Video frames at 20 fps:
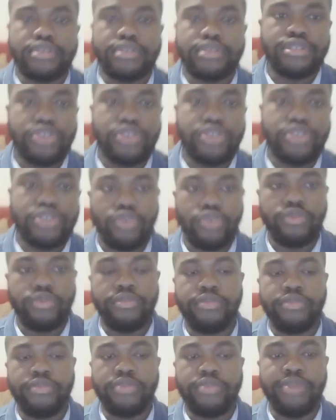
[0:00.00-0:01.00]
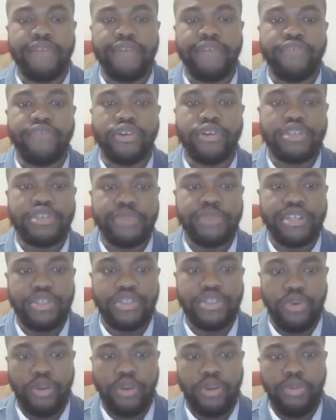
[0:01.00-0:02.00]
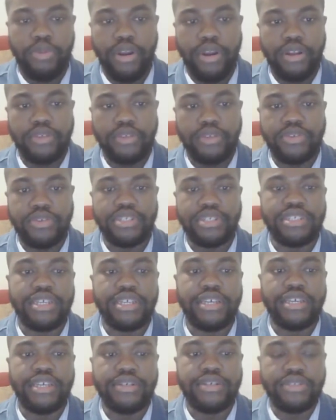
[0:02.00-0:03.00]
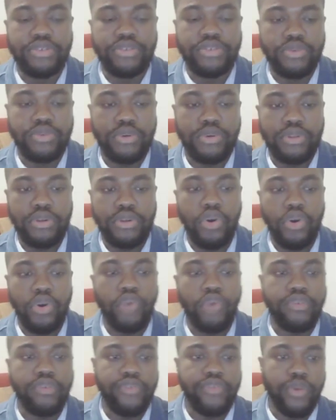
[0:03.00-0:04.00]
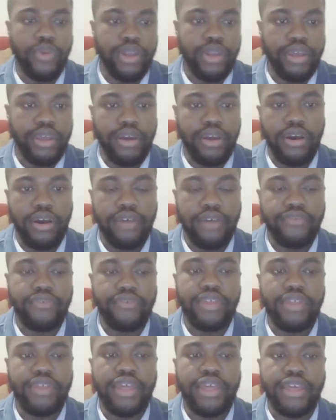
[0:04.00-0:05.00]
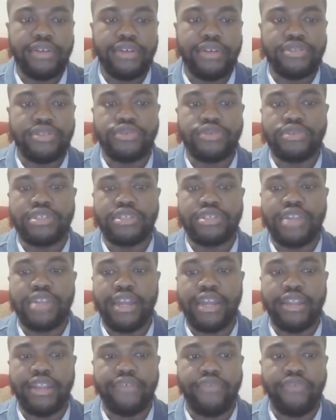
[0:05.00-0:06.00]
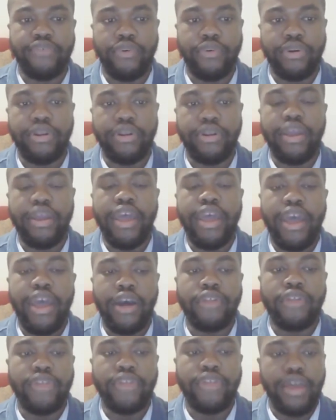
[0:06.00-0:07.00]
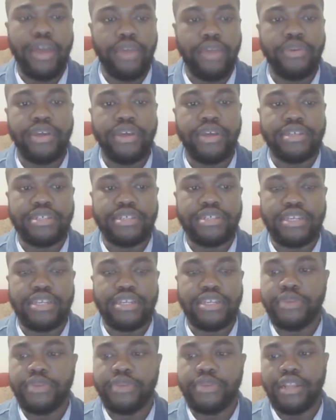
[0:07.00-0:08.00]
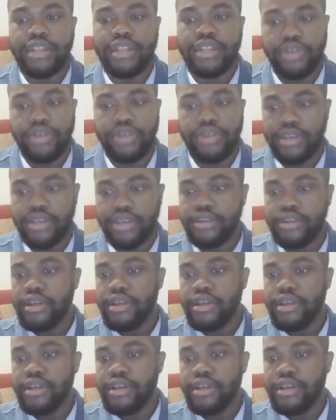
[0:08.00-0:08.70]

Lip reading: So my first major work product, which is the HEAL tool overview and kickoff, HEAL tool standing for Health Equity Assessment and Learning.